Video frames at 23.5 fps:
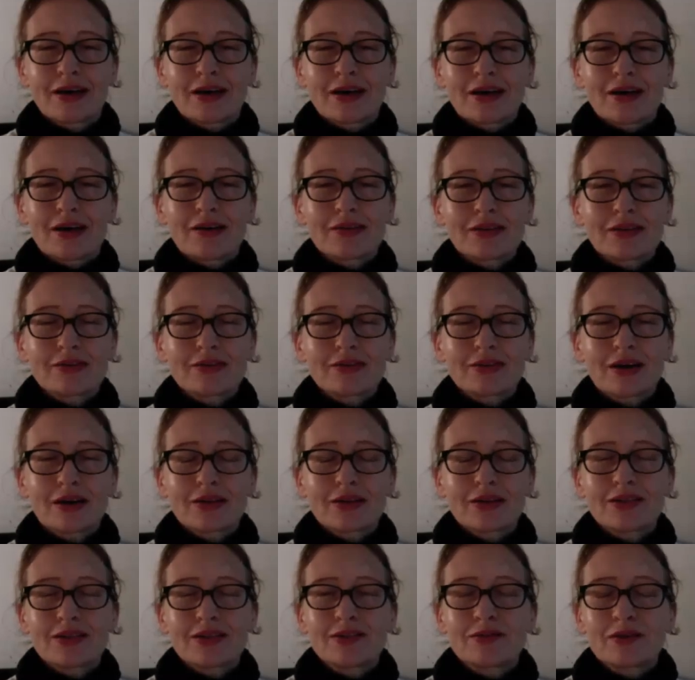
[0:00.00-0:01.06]
I'll now
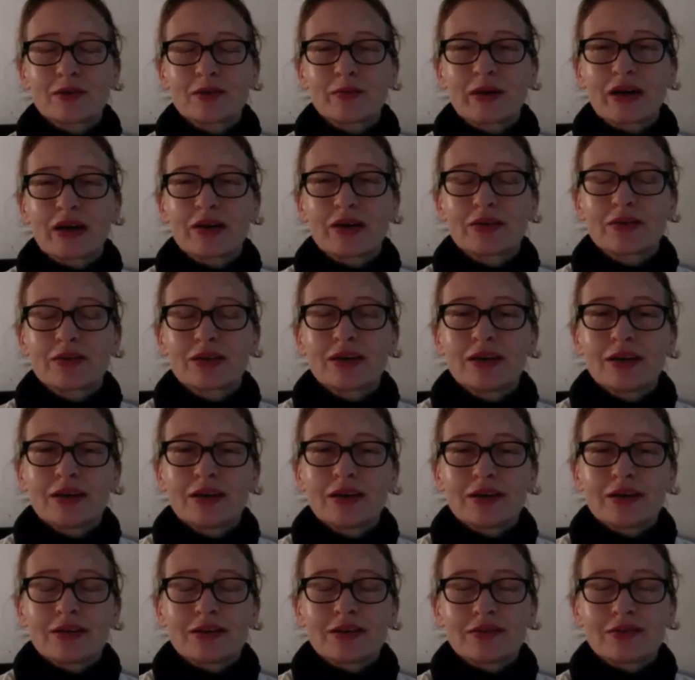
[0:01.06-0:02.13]
talk to you about
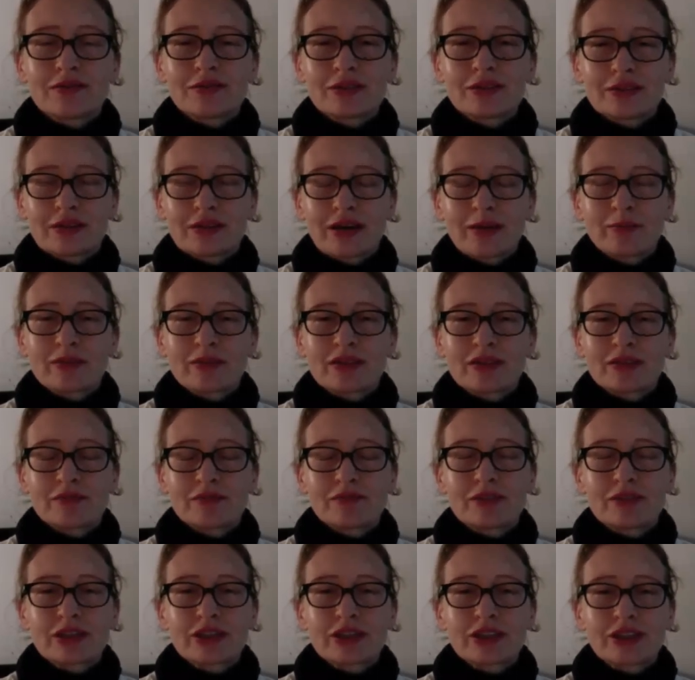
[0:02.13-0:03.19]
different types of
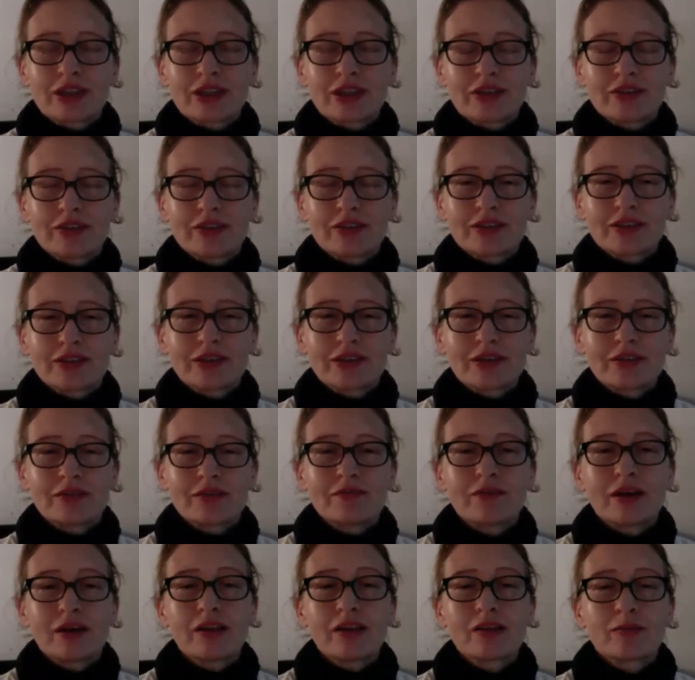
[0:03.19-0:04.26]
dictionaries that are
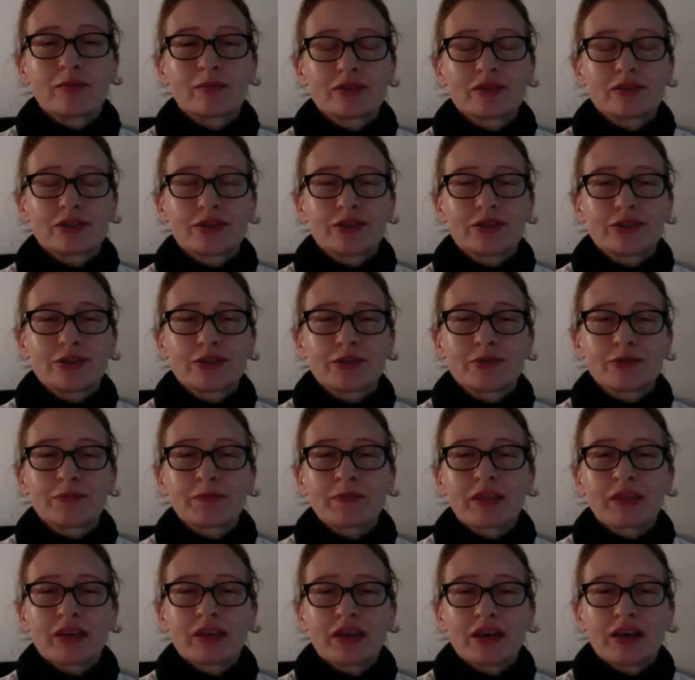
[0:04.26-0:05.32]
available to you
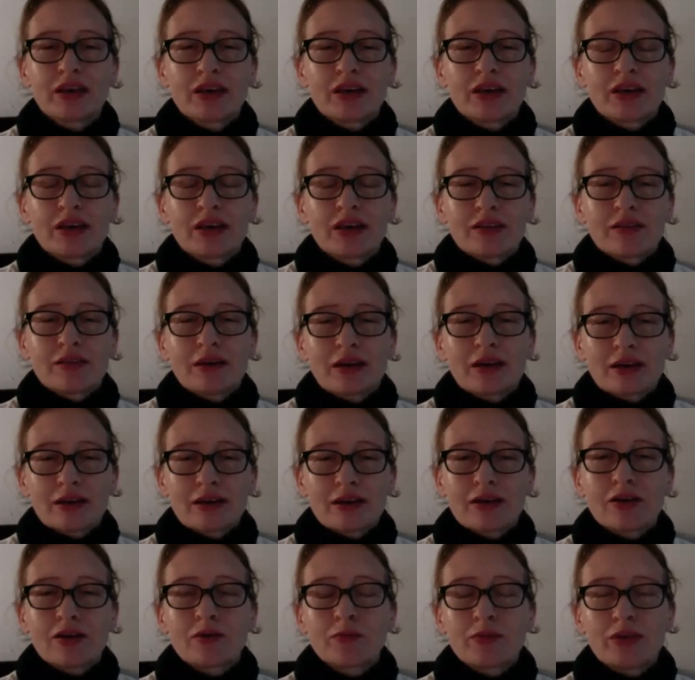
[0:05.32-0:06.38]
that can
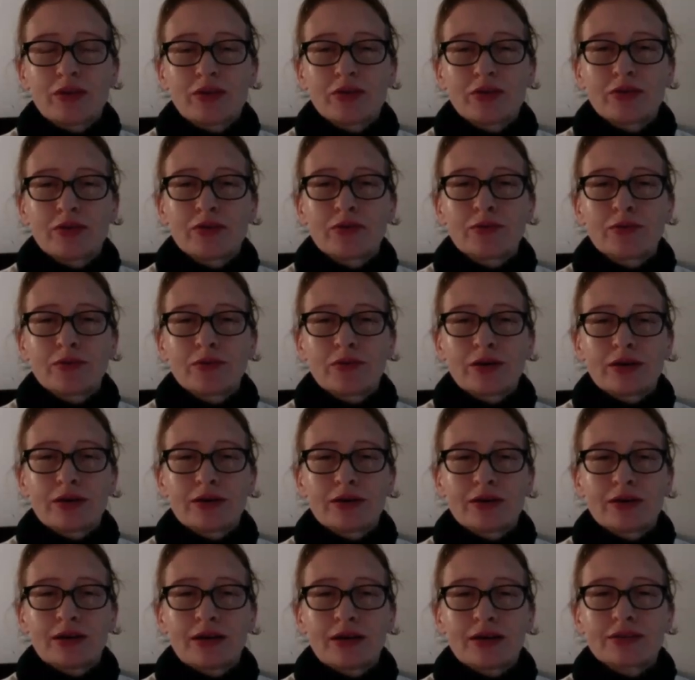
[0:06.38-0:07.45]
help you
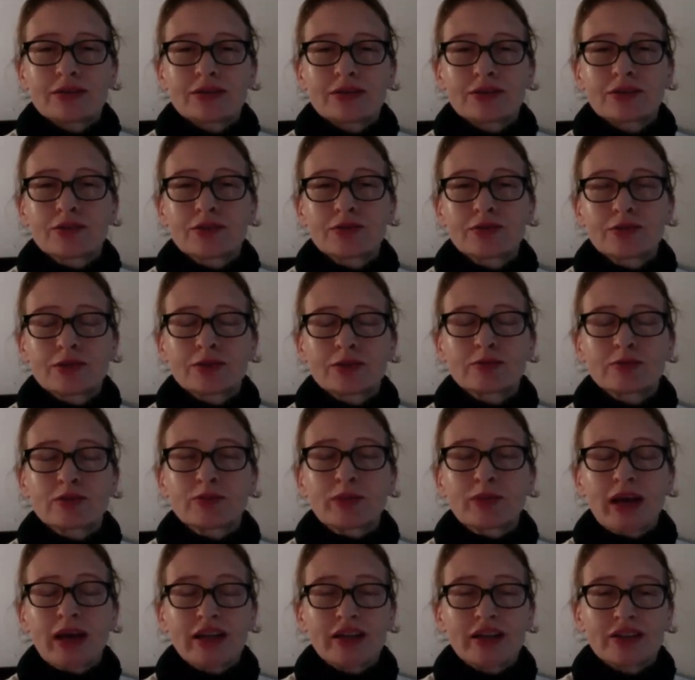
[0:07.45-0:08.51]
as a student of
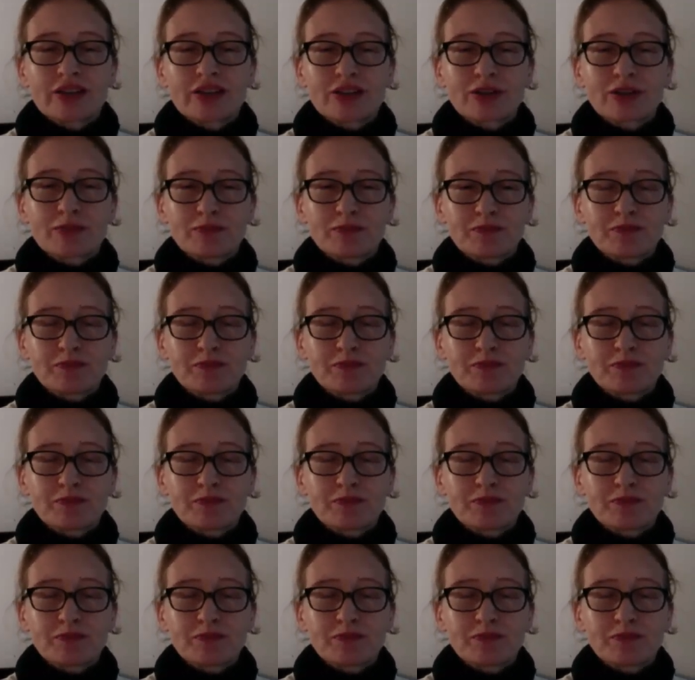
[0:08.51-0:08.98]
Spanish.